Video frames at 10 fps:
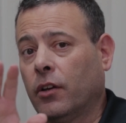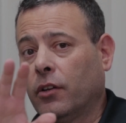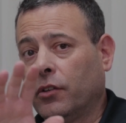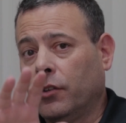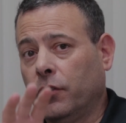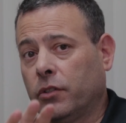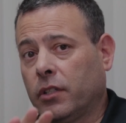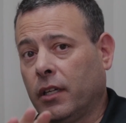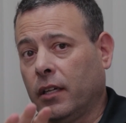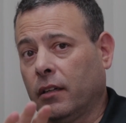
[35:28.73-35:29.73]

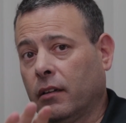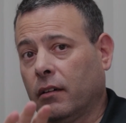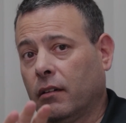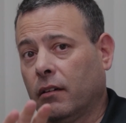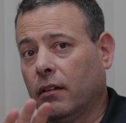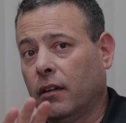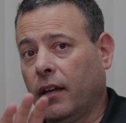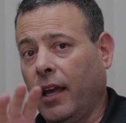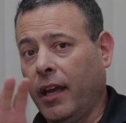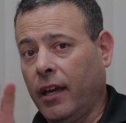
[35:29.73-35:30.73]
using
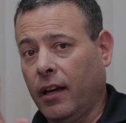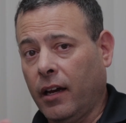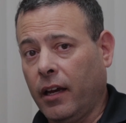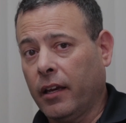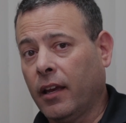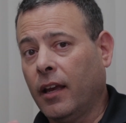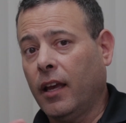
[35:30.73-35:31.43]
AI.